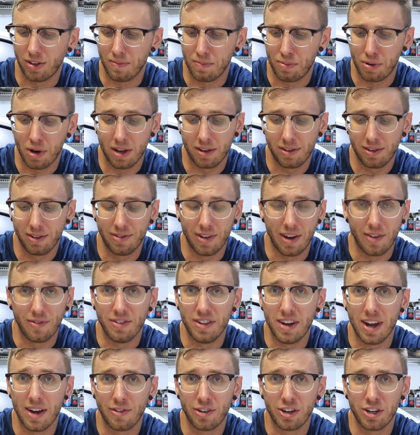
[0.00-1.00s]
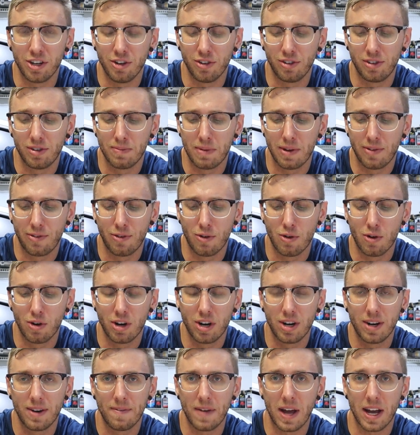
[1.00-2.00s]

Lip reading: impressive. I've never used it before.